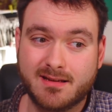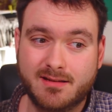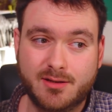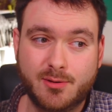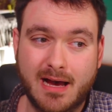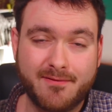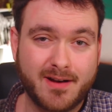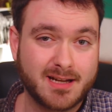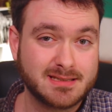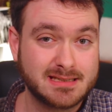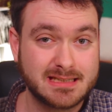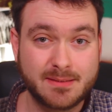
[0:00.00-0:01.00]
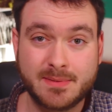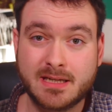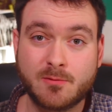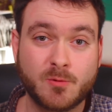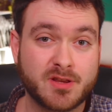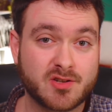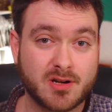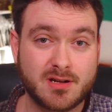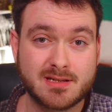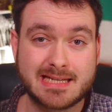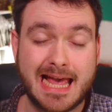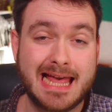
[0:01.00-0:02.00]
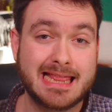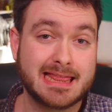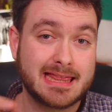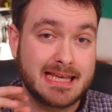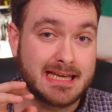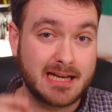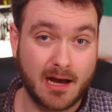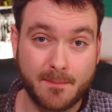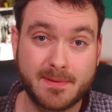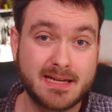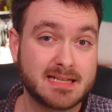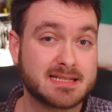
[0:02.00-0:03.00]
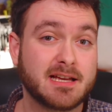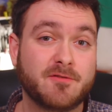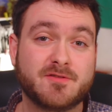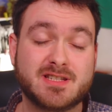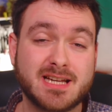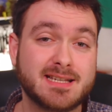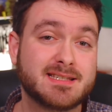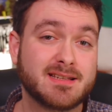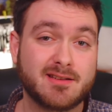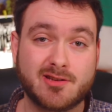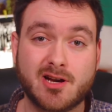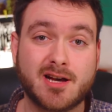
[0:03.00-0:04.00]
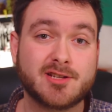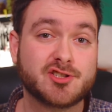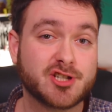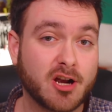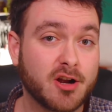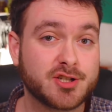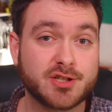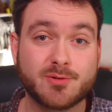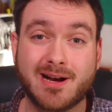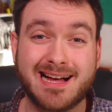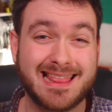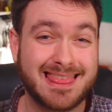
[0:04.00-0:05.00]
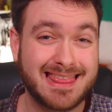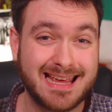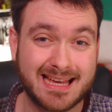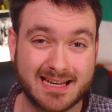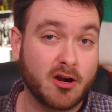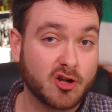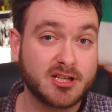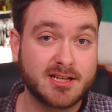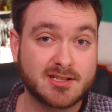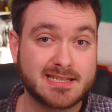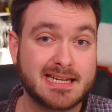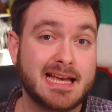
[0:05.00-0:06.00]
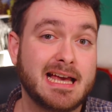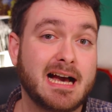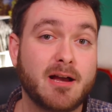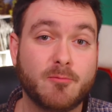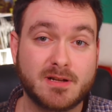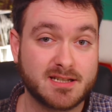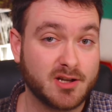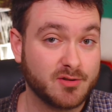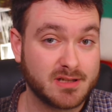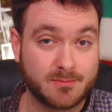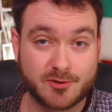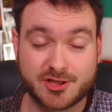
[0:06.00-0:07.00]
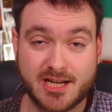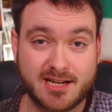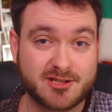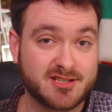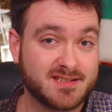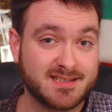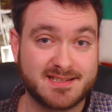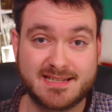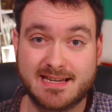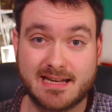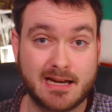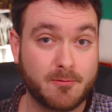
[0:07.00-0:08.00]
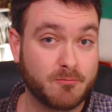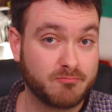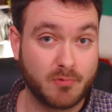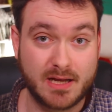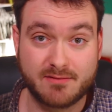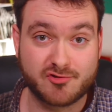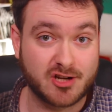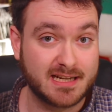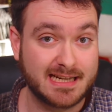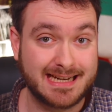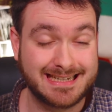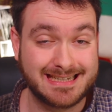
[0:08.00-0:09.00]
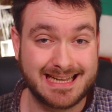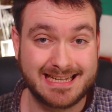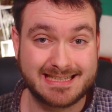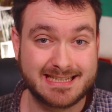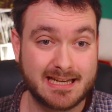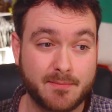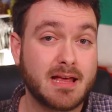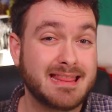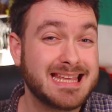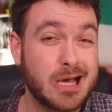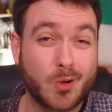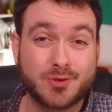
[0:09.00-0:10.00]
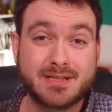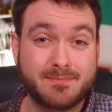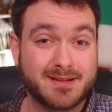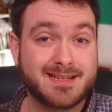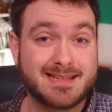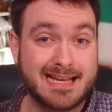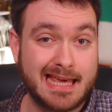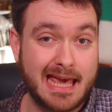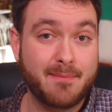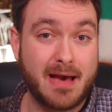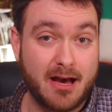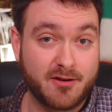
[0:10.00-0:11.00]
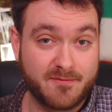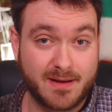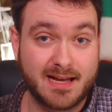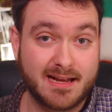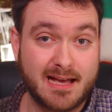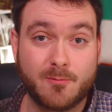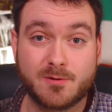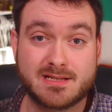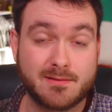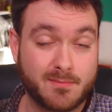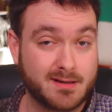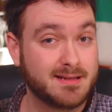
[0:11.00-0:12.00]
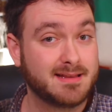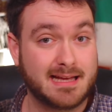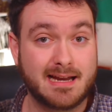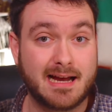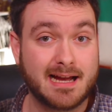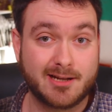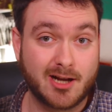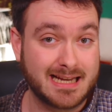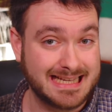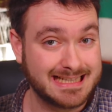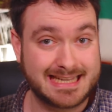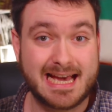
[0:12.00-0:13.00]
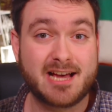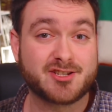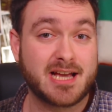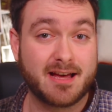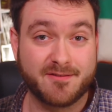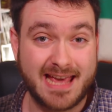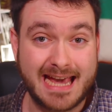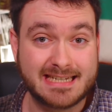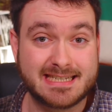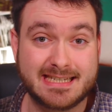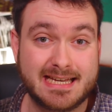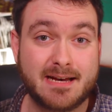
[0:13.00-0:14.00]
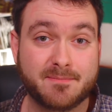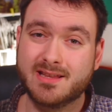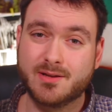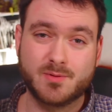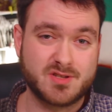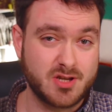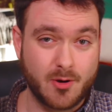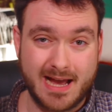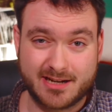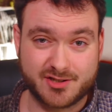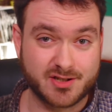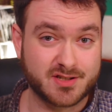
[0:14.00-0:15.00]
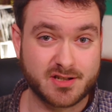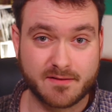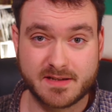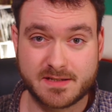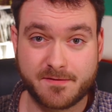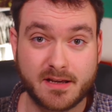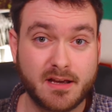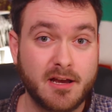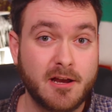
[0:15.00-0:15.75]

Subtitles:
you have unlimited withdrawals and the company itself does not charge you a thing. Earlier today, I went to go double check just to see, and I tried it at an ATM, and the only money that came out of my account was the money that I got in cash out of the ATM. There was no extra service fee